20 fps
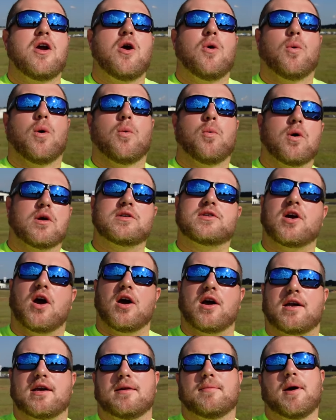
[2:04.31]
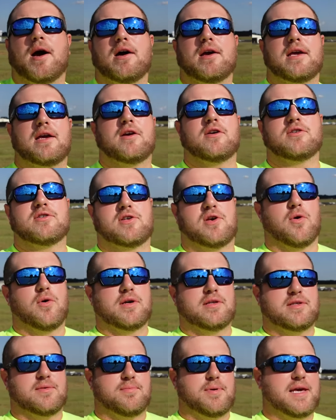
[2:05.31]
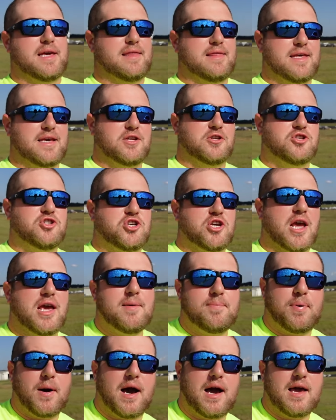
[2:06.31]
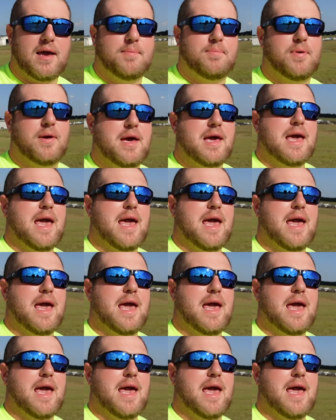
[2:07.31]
What we're talking about here is going to be the J-pipe